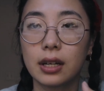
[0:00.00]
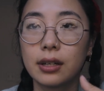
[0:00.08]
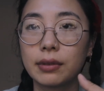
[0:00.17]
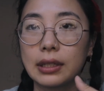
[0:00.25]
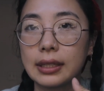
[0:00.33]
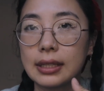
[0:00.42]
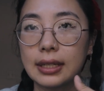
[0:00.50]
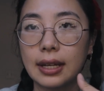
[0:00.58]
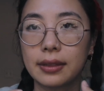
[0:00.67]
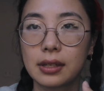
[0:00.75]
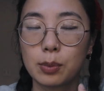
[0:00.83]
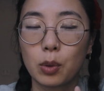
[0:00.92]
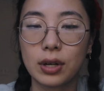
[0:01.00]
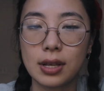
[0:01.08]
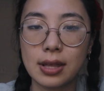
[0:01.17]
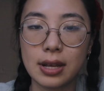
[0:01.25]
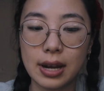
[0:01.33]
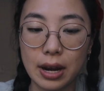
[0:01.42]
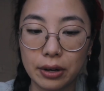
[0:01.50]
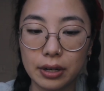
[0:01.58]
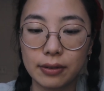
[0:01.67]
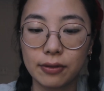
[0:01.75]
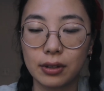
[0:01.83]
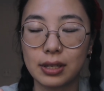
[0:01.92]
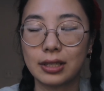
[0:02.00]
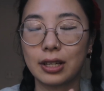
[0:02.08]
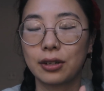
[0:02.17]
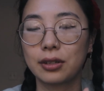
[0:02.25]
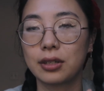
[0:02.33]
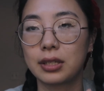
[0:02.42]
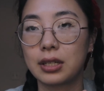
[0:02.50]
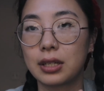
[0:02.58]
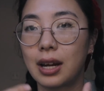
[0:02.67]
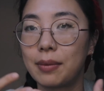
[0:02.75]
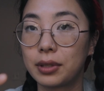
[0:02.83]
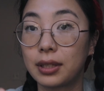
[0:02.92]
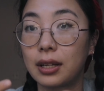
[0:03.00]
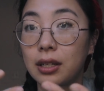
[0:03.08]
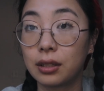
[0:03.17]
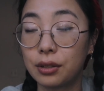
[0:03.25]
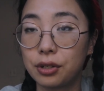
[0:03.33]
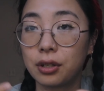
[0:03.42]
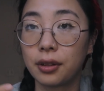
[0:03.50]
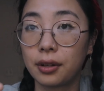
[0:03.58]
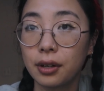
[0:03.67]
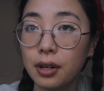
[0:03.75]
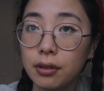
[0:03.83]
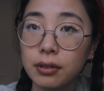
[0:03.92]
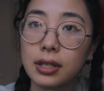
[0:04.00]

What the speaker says: unrealistic at this point in the narrative for these characters to come to that conclusion on their own,